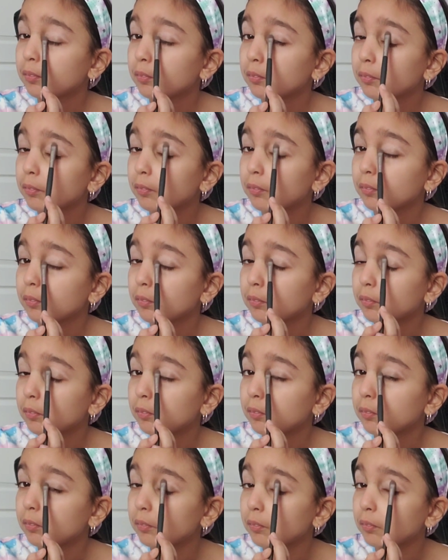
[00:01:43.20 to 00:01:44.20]

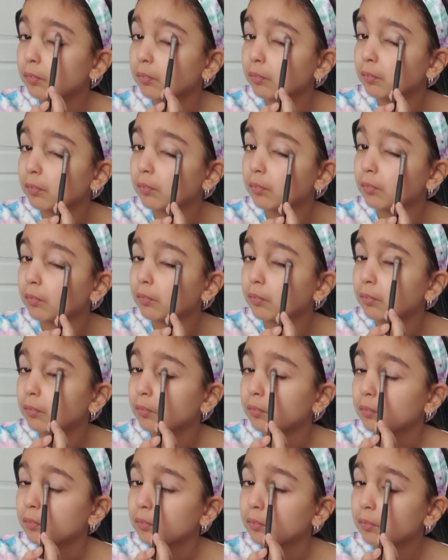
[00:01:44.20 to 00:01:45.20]

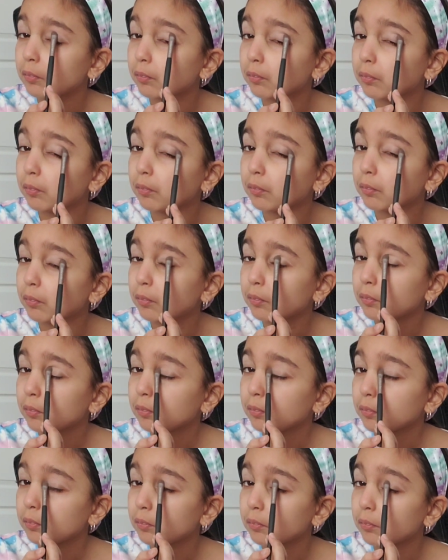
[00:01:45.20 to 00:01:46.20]

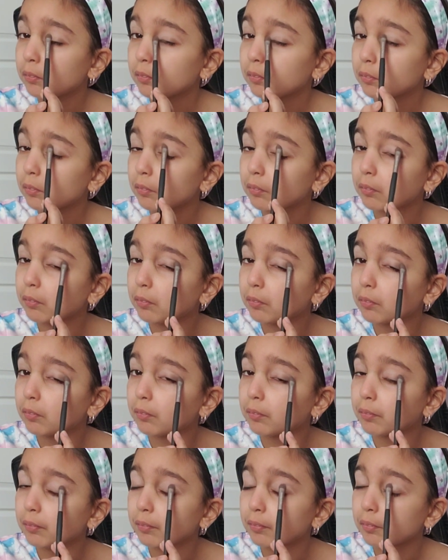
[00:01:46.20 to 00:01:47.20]

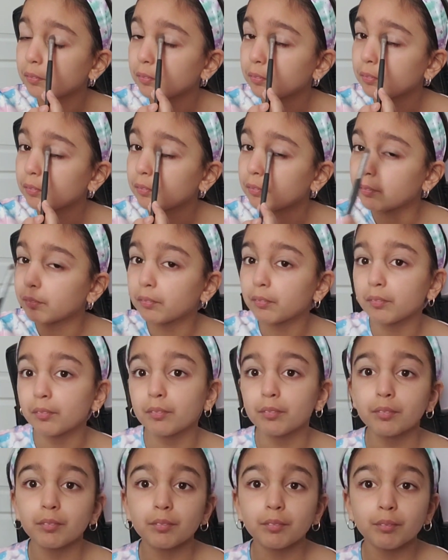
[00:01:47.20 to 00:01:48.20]

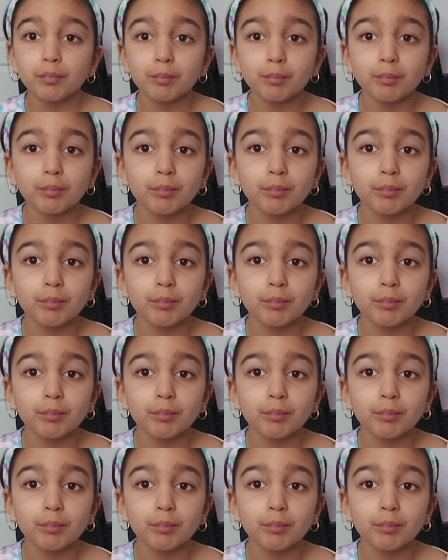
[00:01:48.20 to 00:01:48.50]
(no one is talking)